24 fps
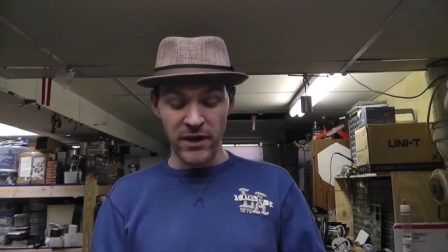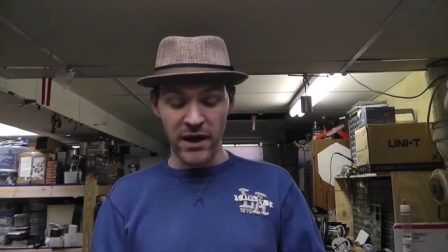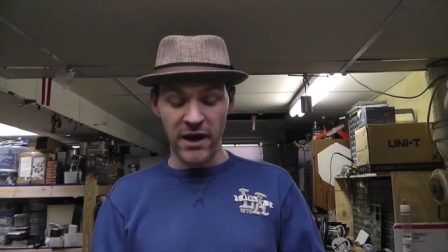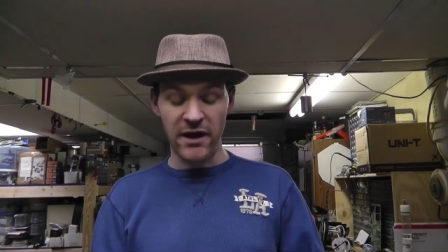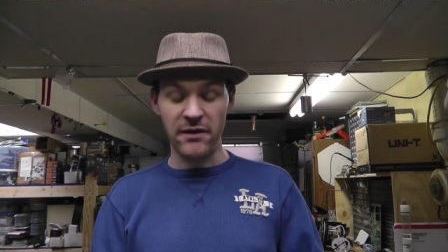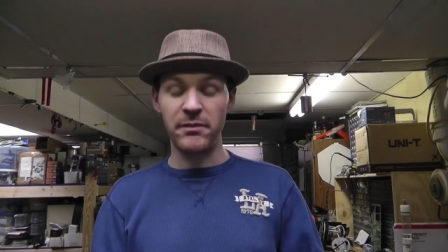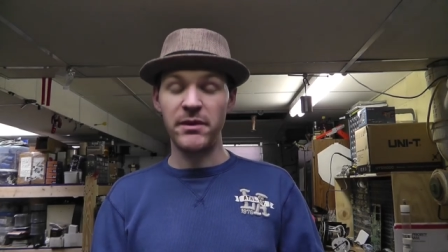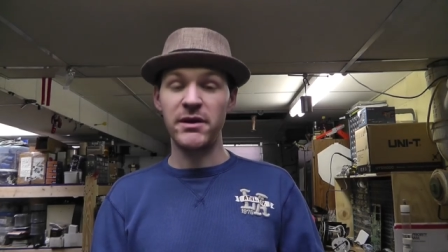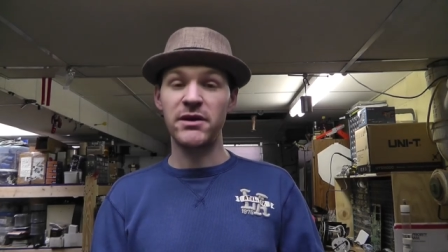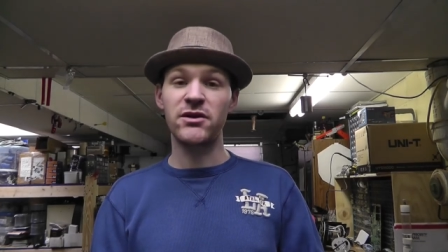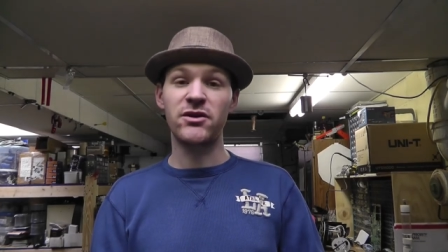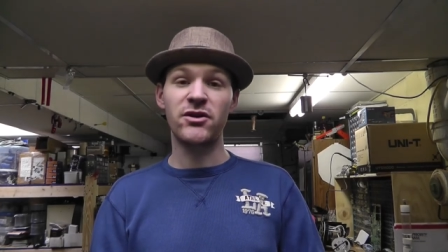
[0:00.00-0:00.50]

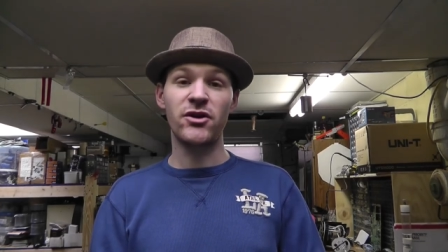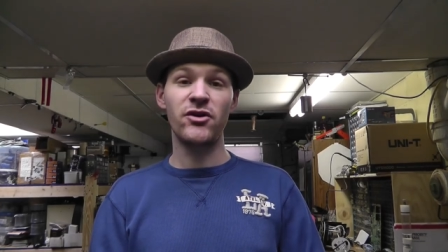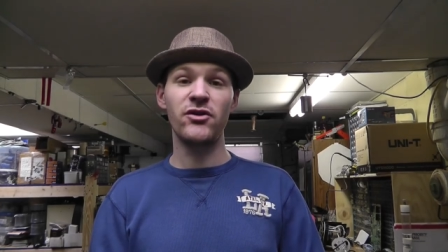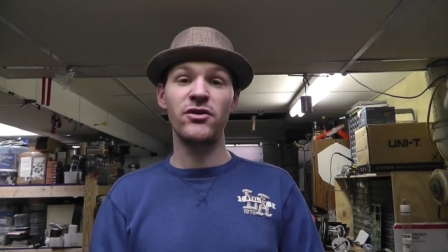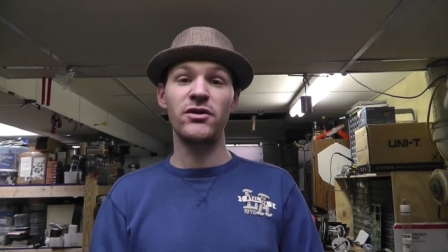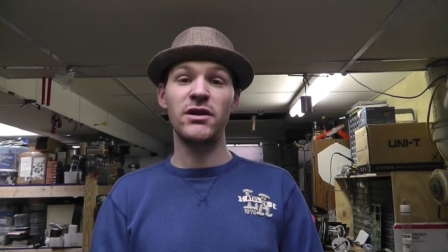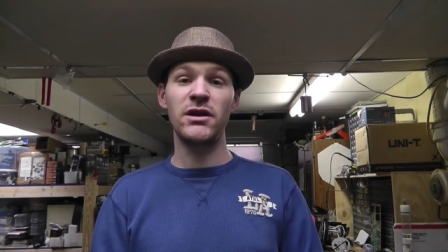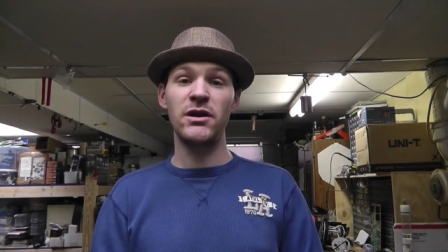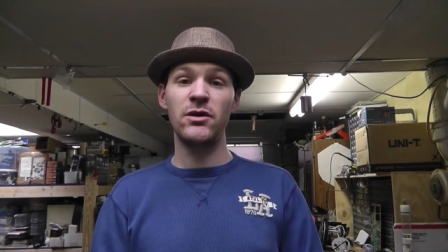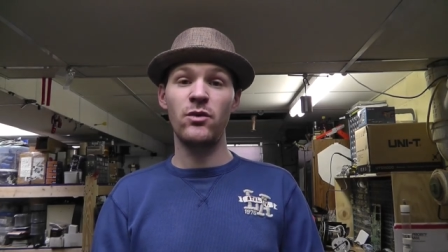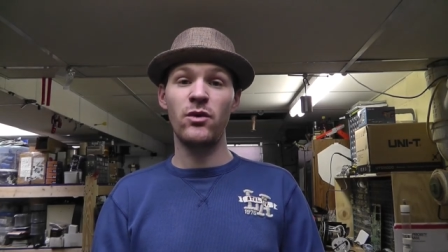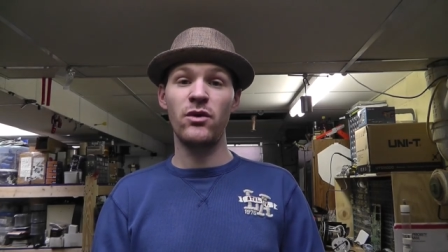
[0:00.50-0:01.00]
I've been
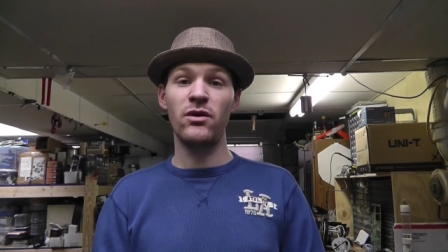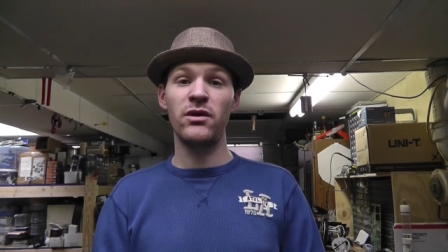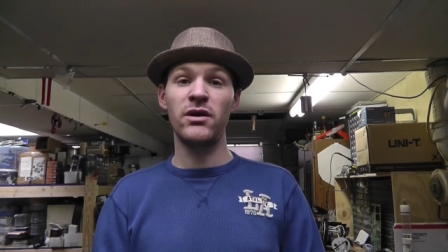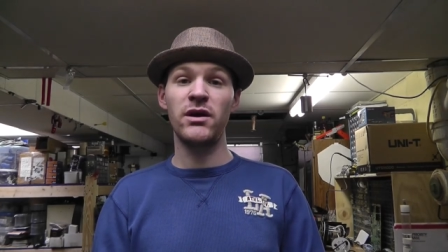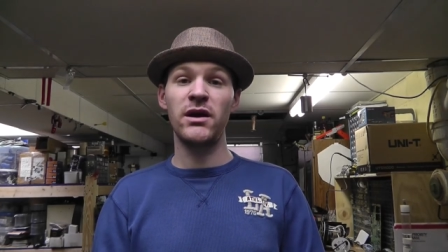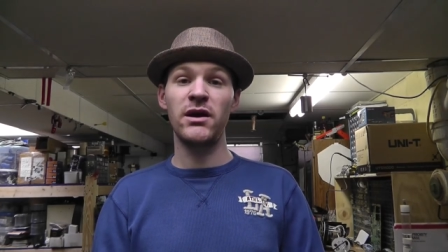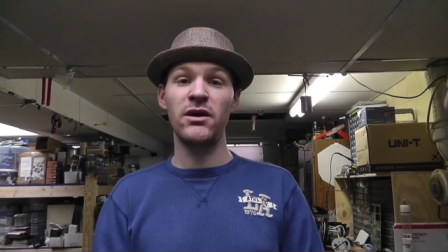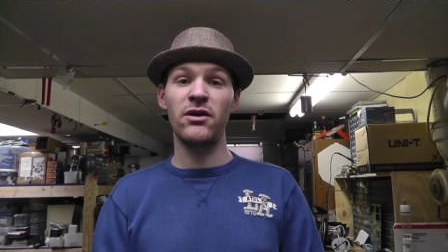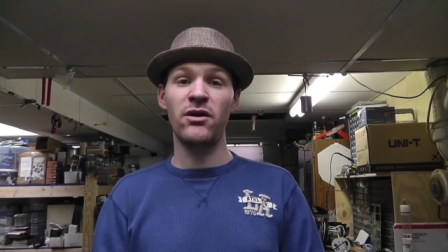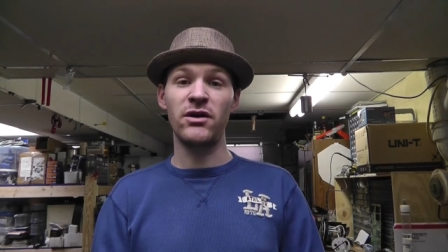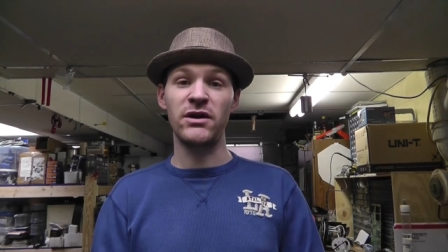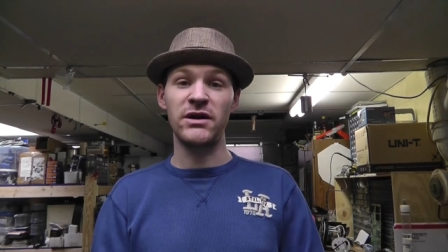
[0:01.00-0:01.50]
currently
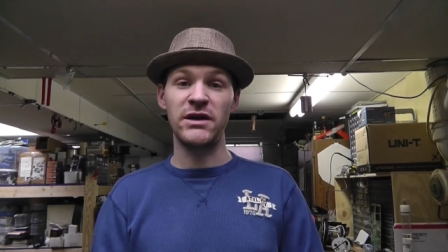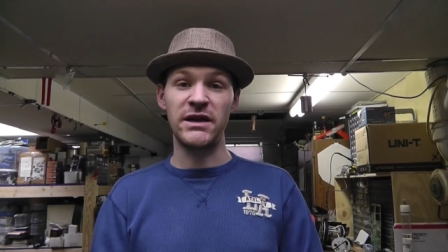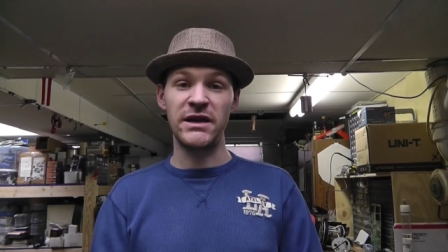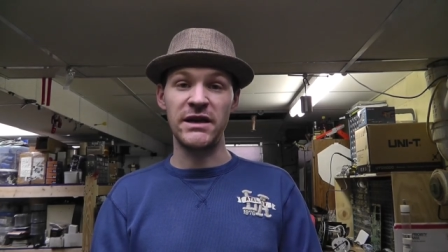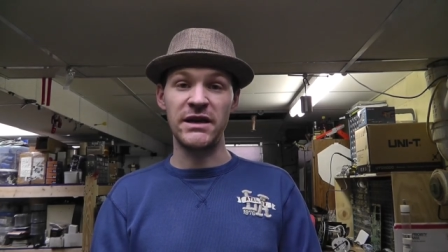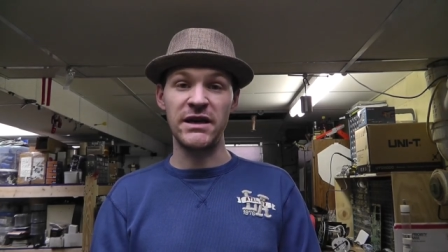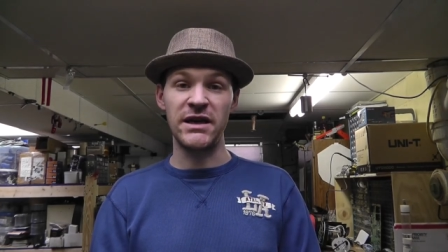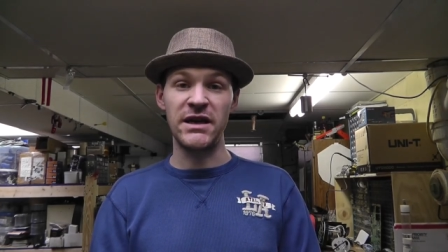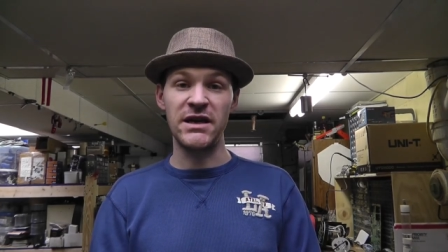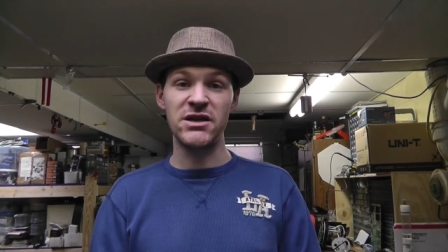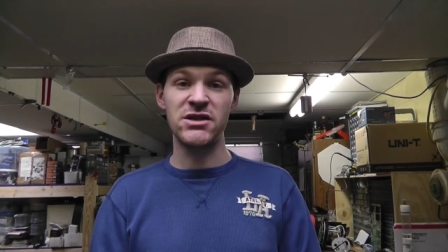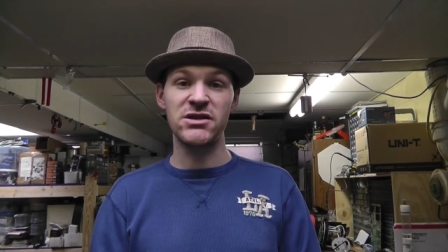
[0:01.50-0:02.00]
working on an
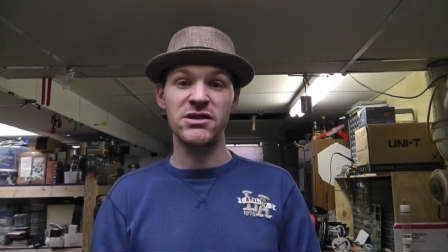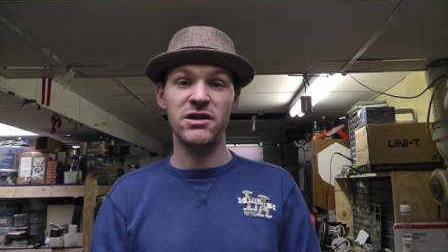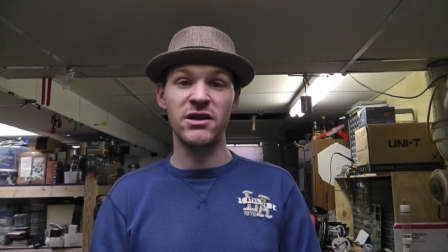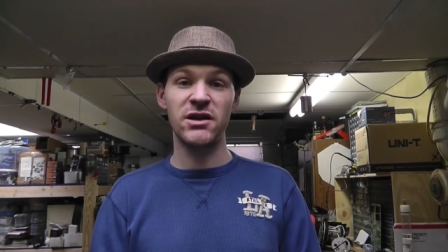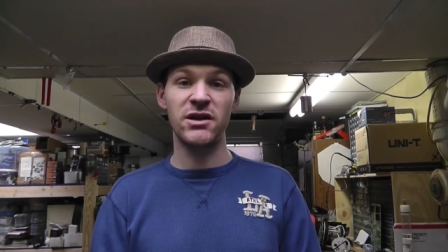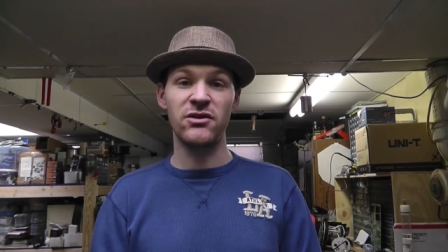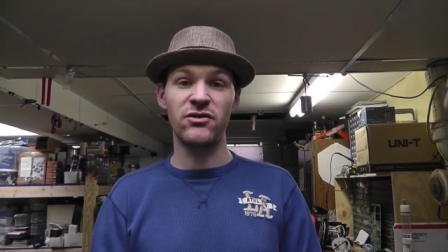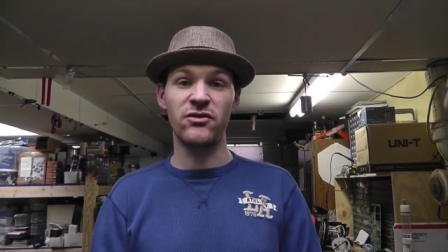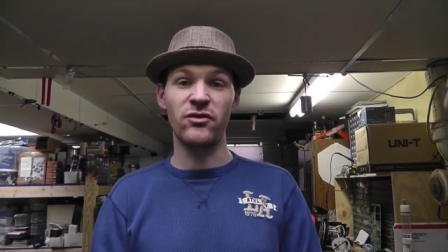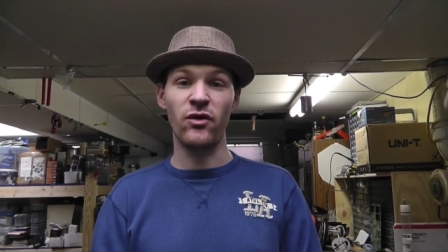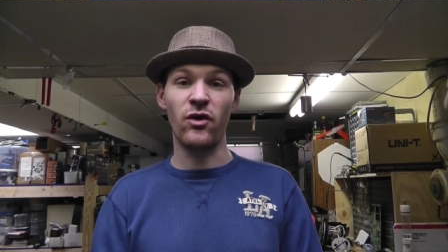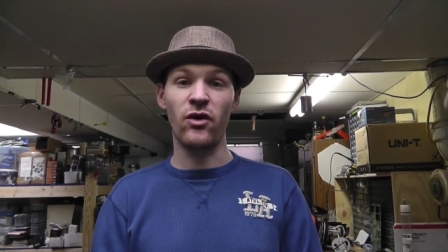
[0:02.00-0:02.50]
ignition
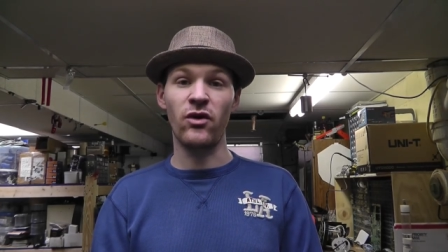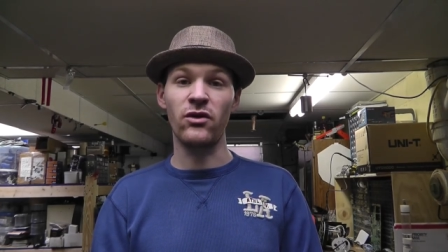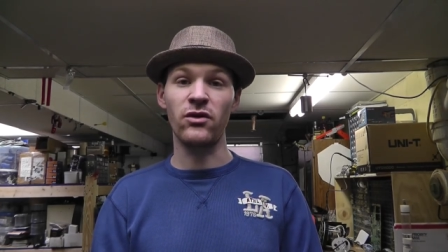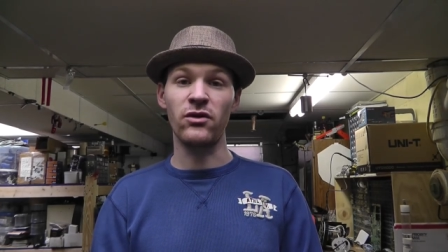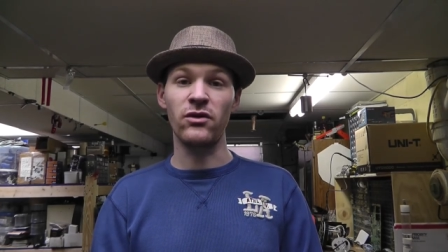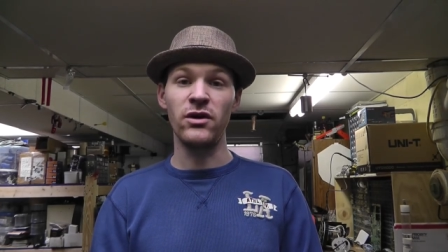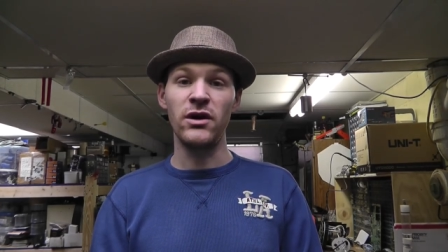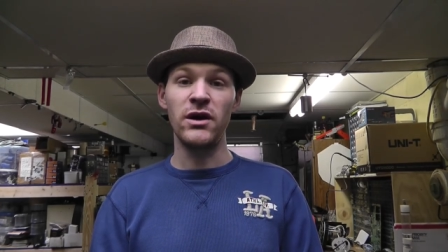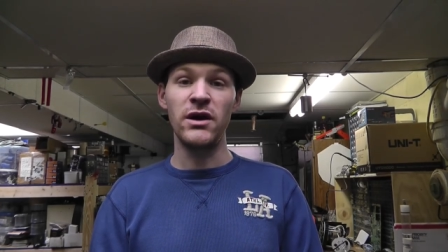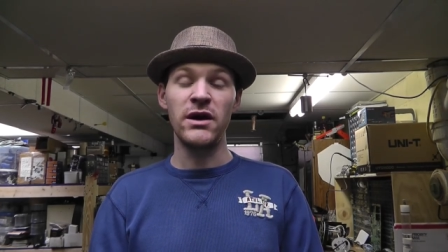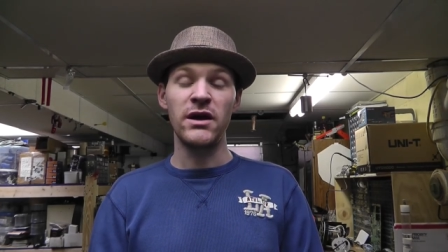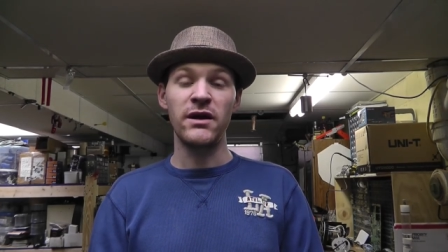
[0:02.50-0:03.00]

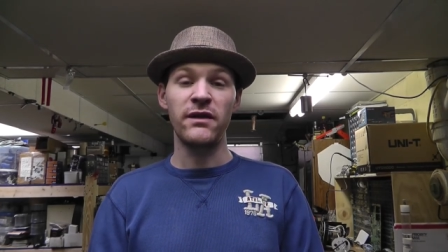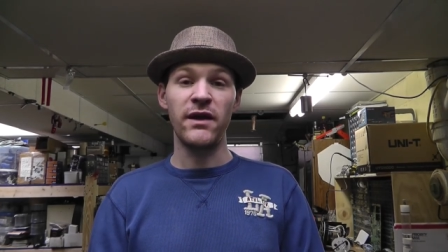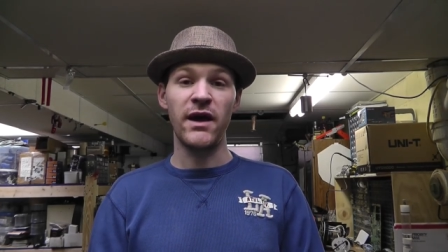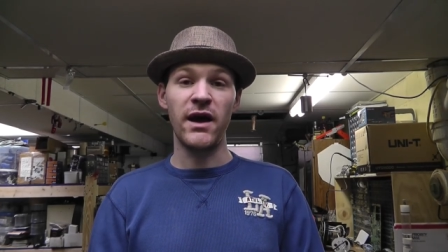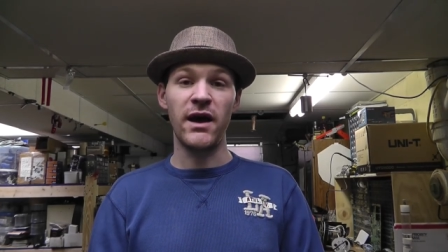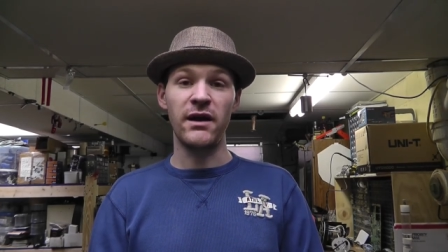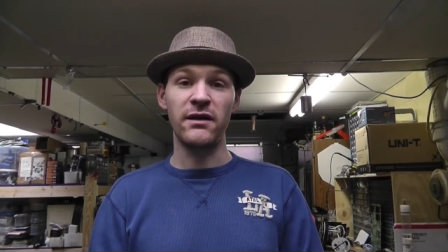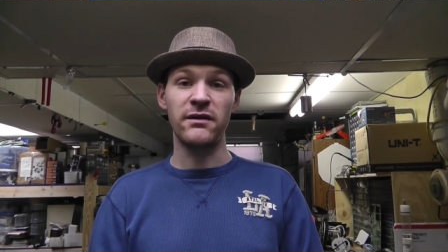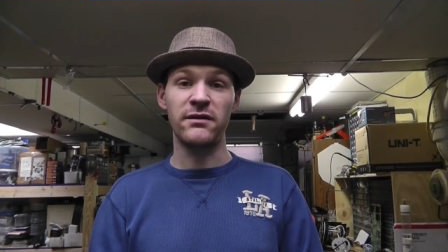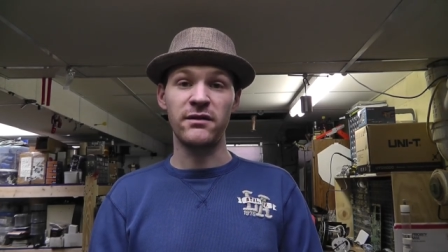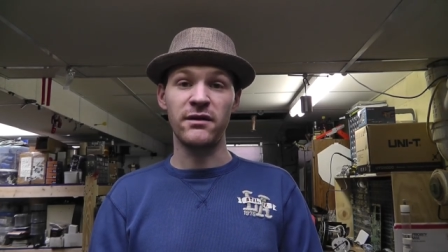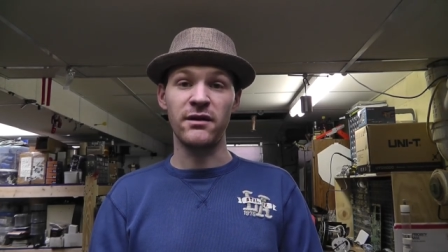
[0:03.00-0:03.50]
controller
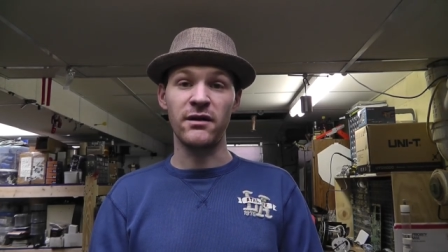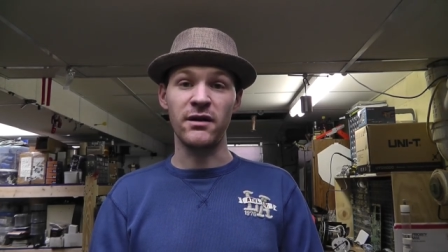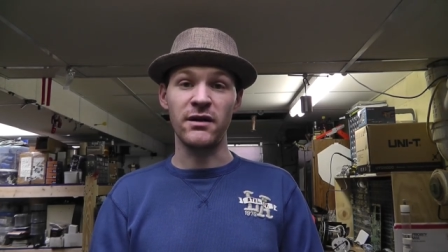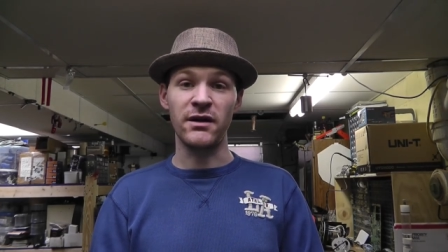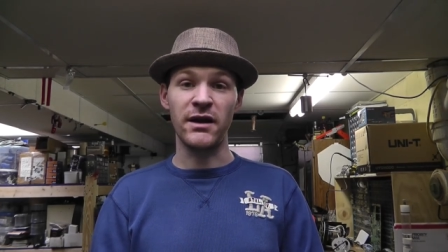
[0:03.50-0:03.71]
that uh,